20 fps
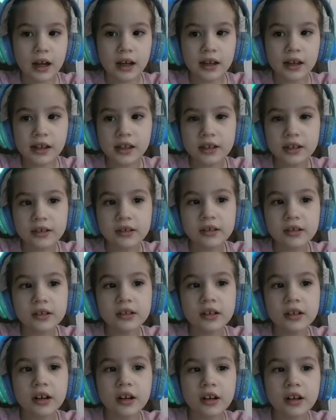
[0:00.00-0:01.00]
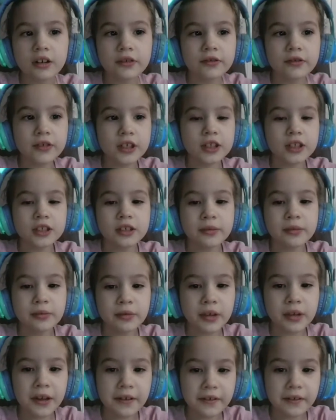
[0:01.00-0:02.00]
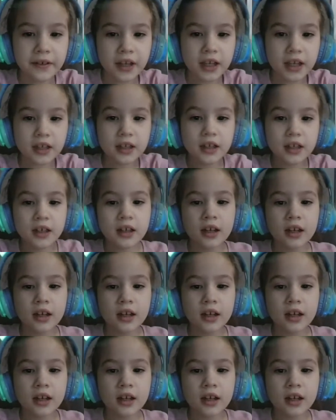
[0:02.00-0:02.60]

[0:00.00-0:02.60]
I knew starfish breathing.